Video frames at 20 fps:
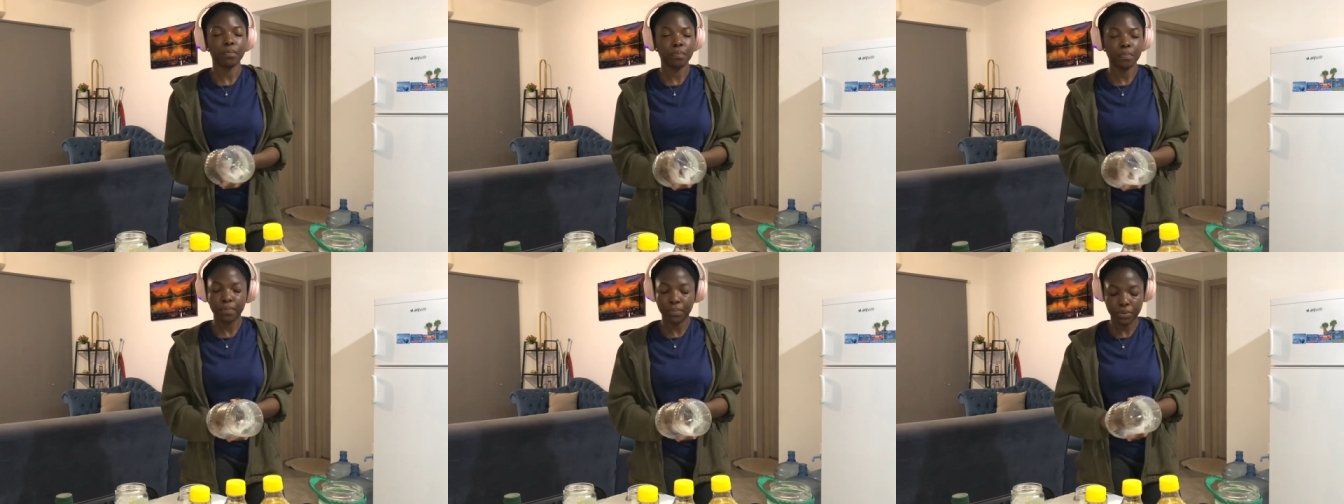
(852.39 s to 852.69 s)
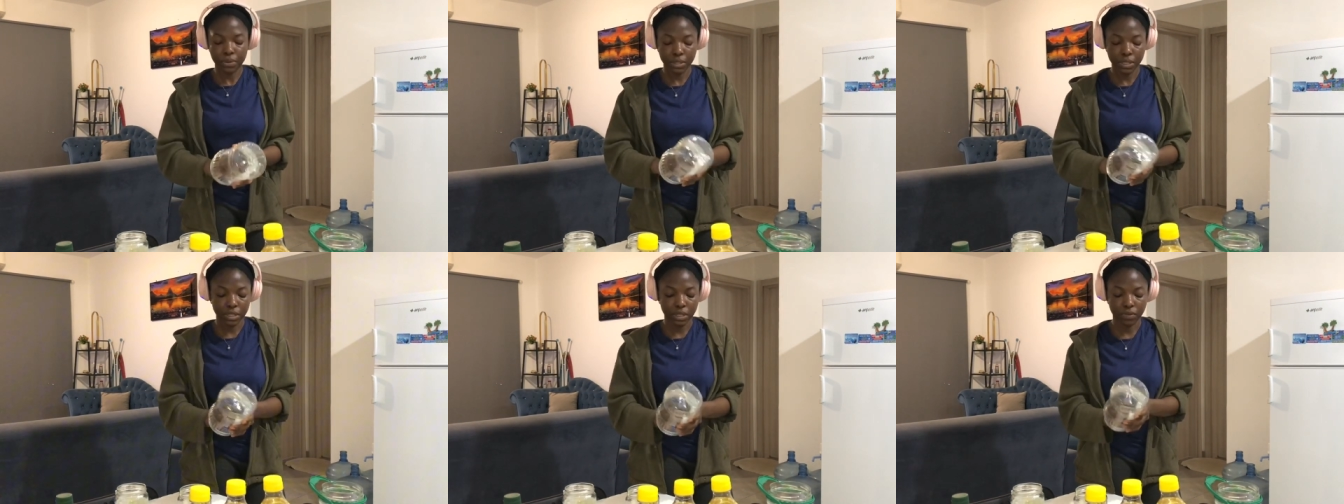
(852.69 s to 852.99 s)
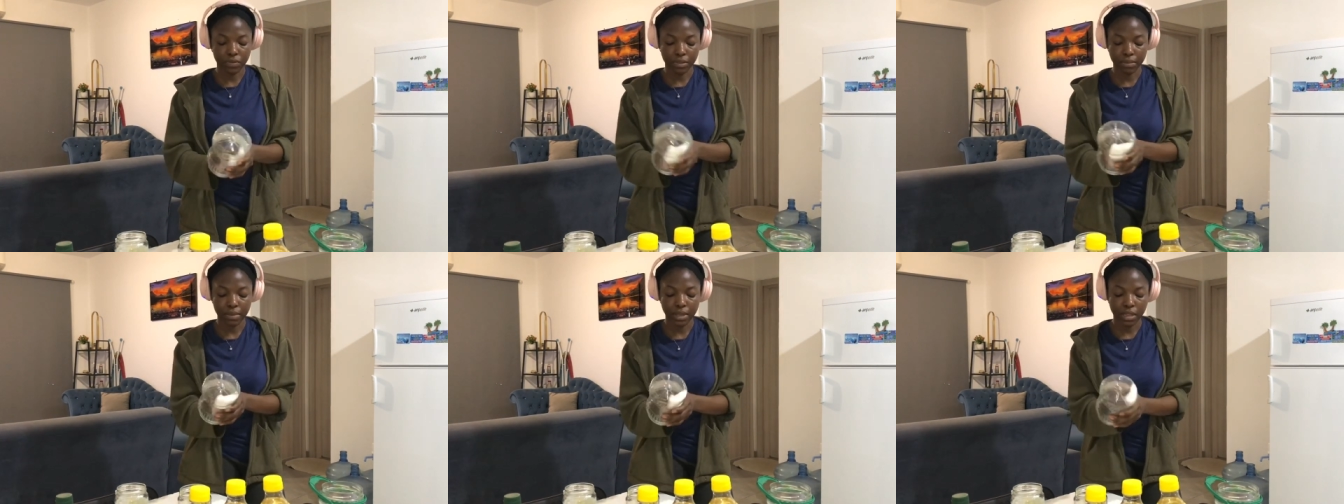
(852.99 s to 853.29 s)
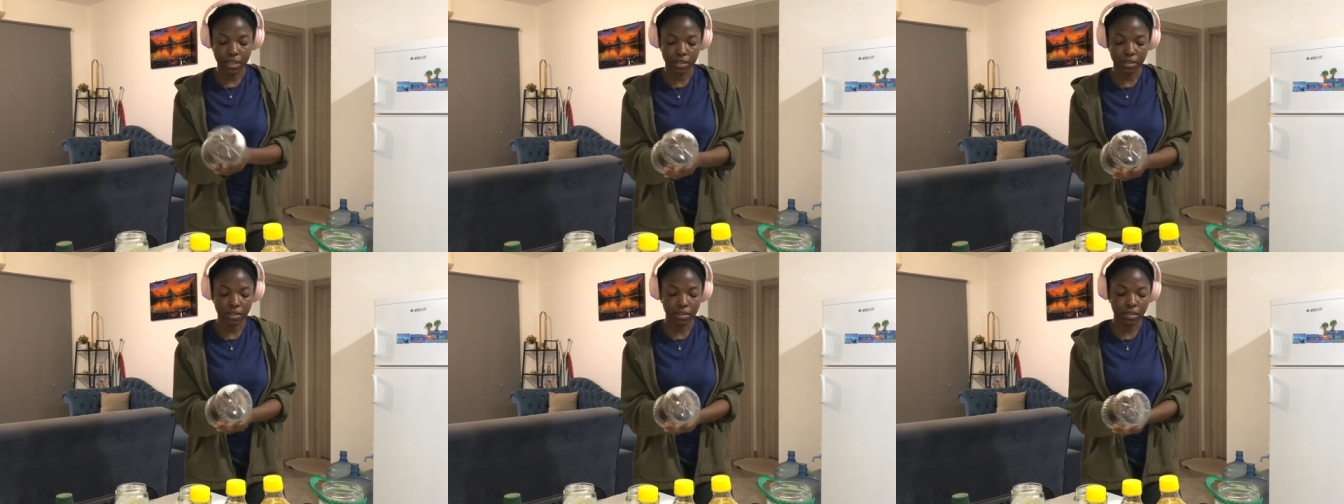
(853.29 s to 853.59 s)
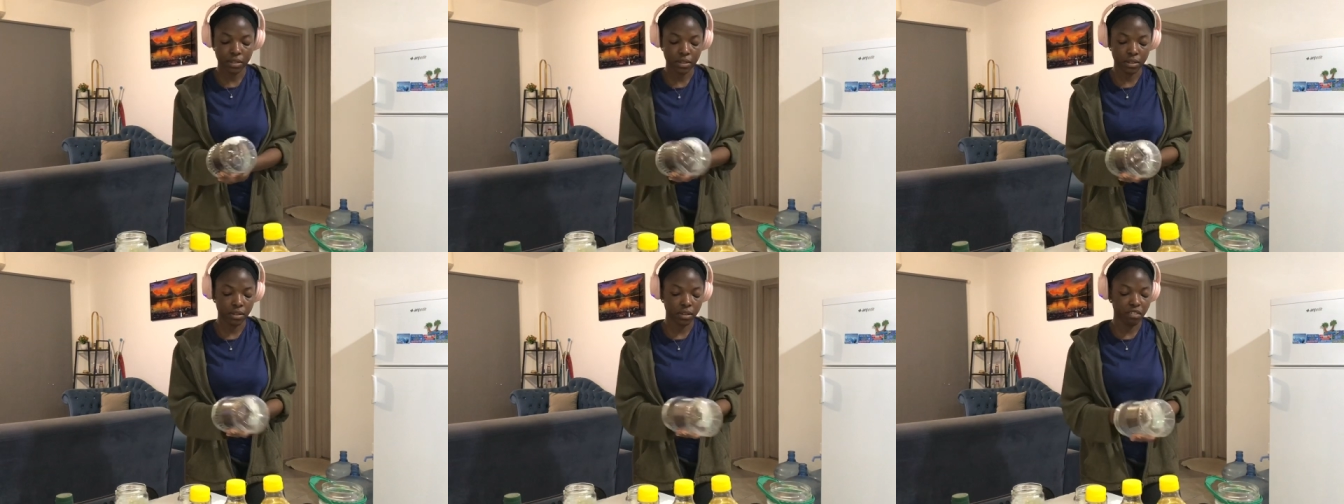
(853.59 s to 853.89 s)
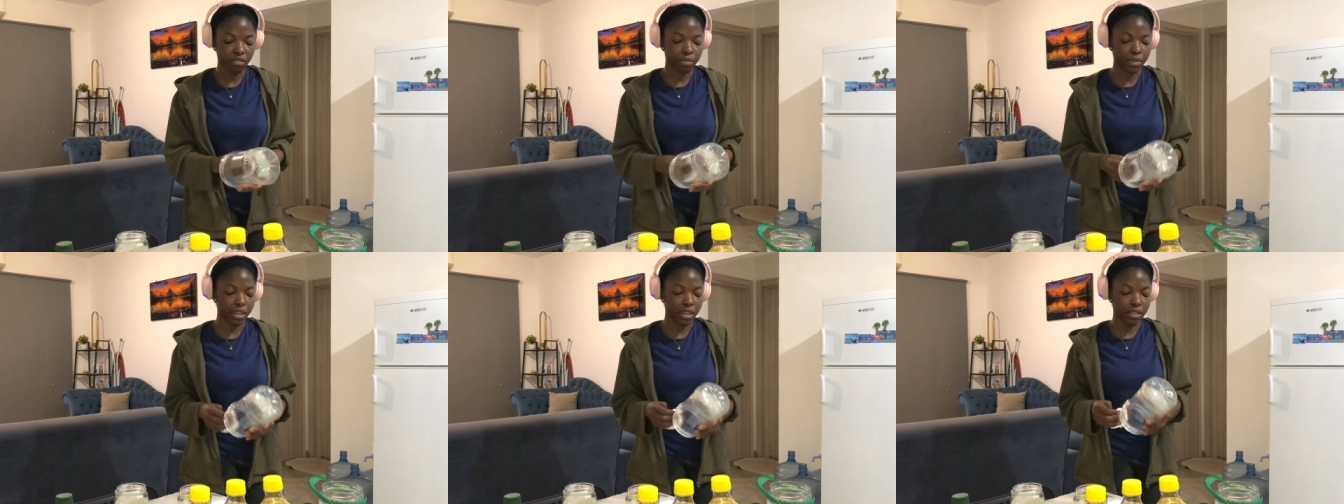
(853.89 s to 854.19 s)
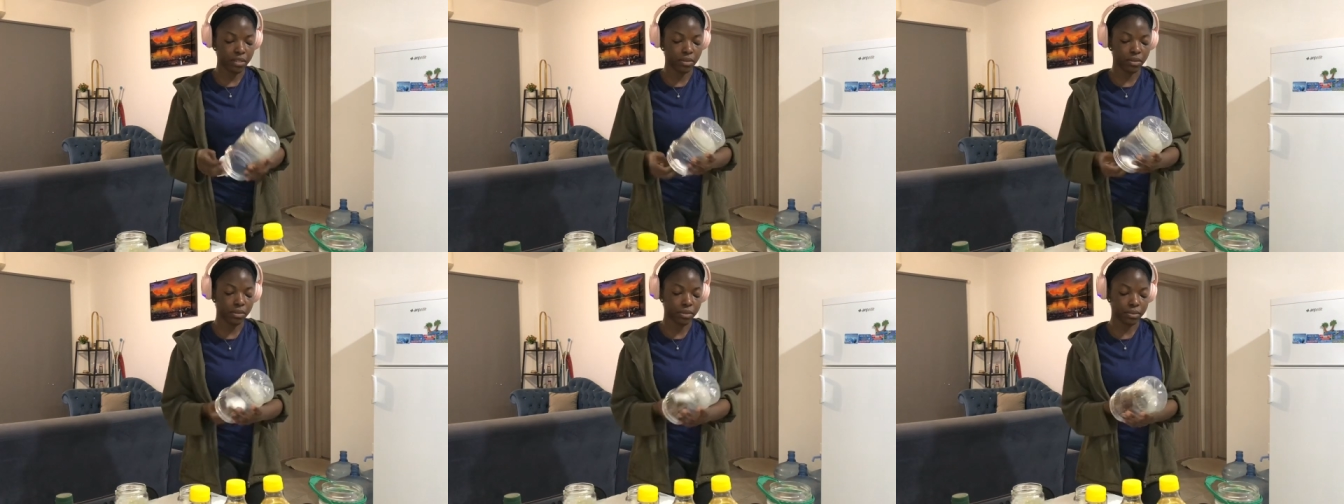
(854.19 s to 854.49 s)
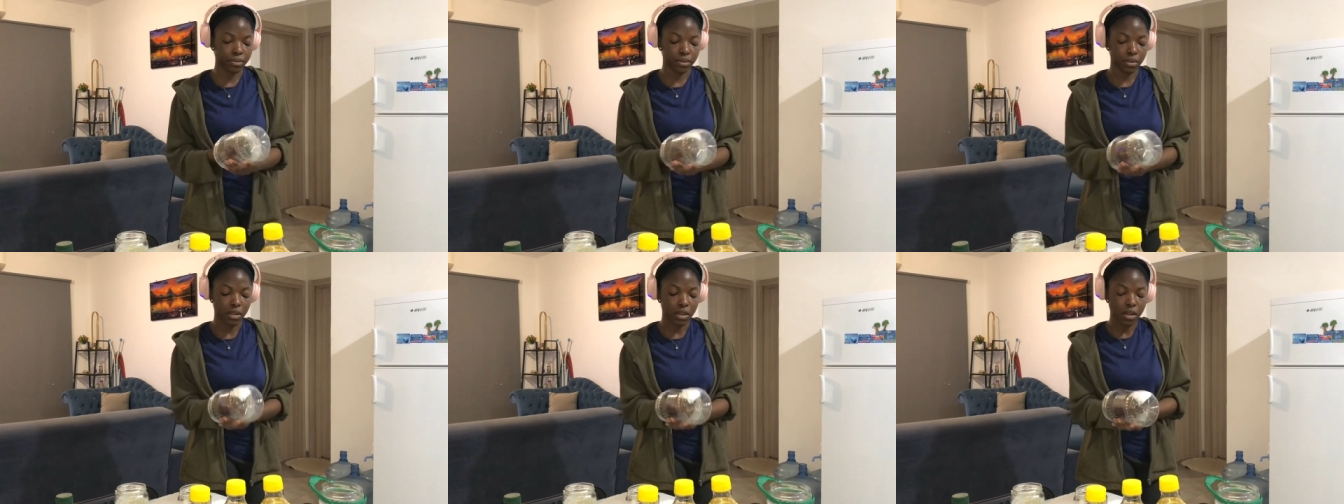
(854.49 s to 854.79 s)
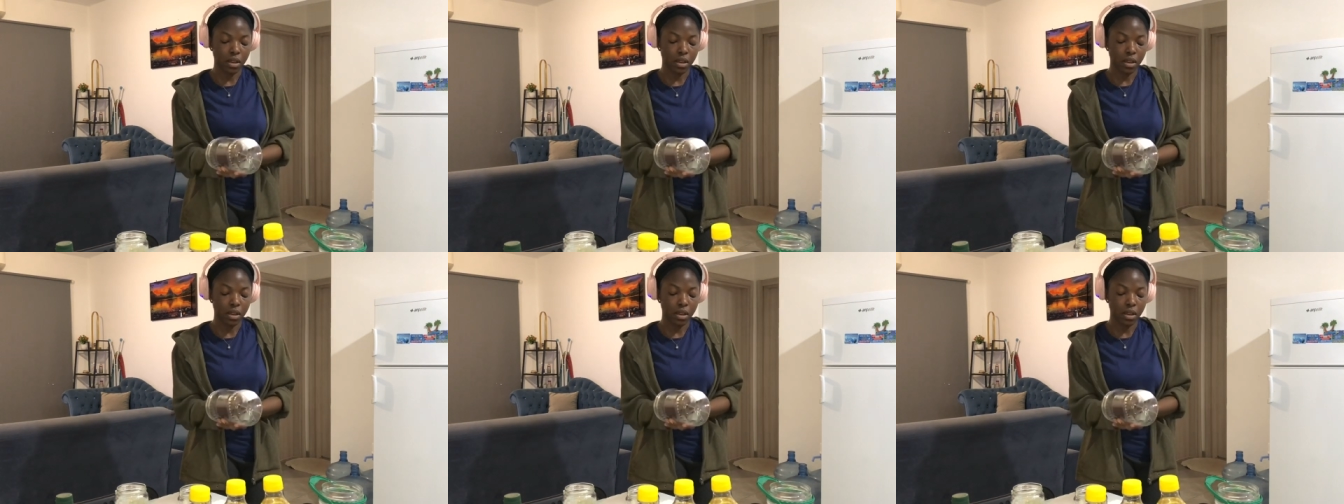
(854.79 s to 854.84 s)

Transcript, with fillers: process of the making of making the oils